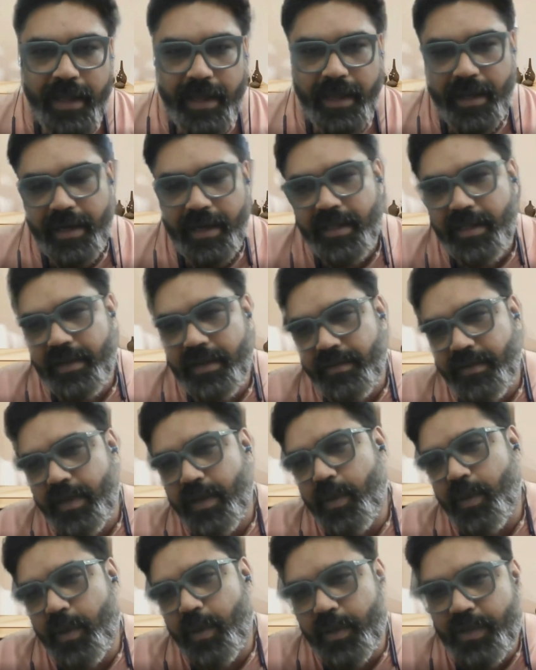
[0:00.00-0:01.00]
and there were
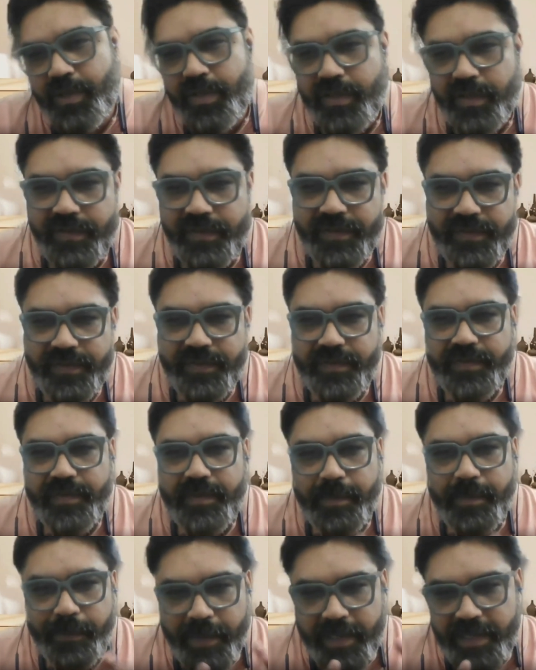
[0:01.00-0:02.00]
lots of
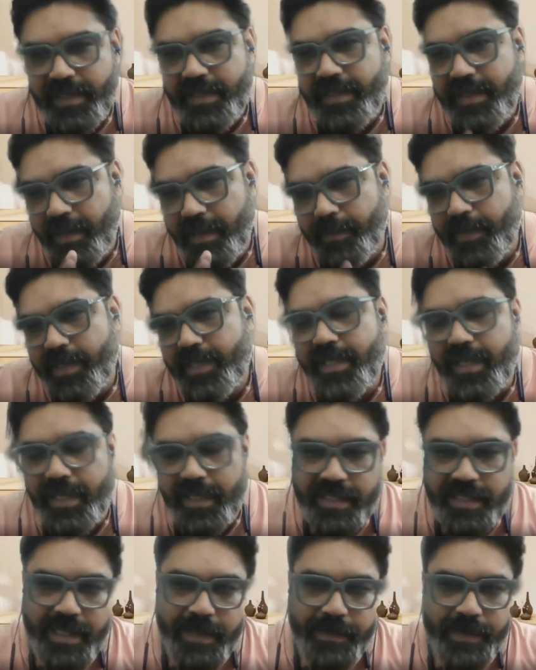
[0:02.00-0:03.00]
myths and
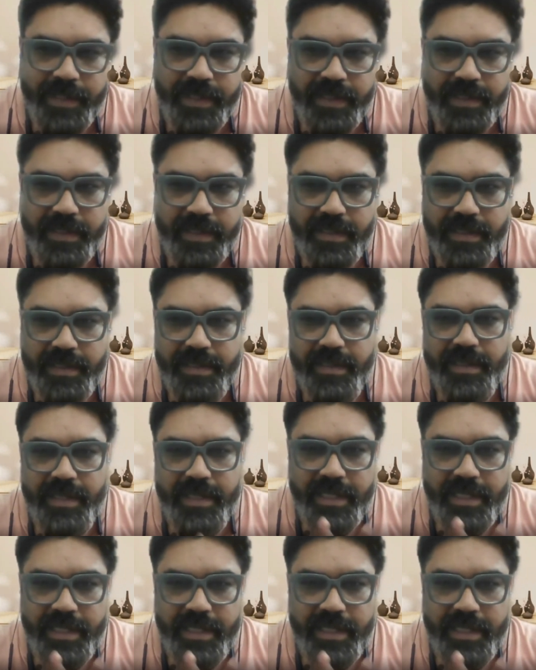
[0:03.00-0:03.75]
misconceptions,